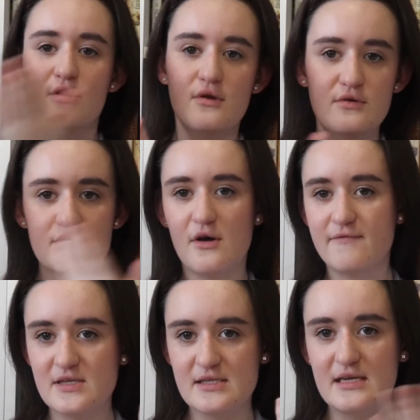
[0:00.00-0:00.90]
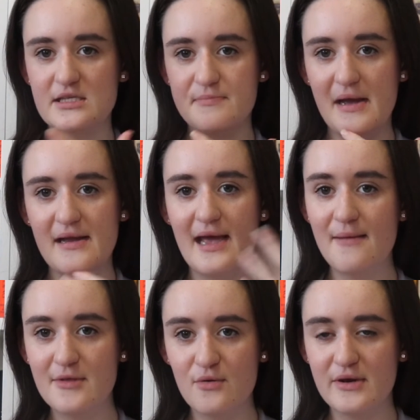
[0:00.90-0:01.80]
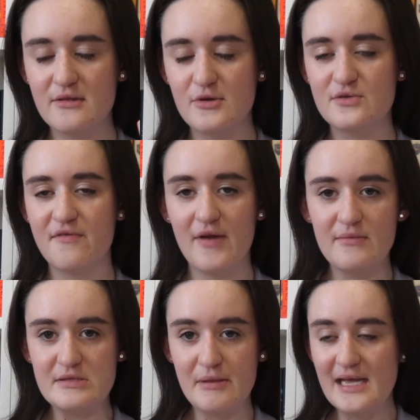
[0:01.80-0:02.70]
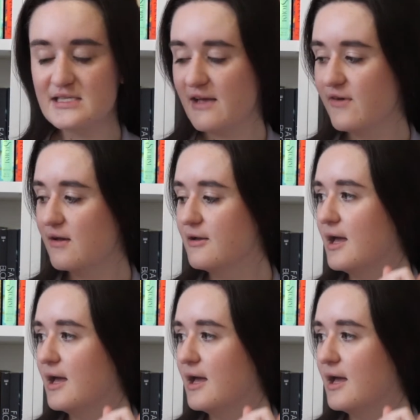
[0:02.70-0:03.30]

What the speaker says: who obviously inspired Hamlet, one of the most famous plays ever.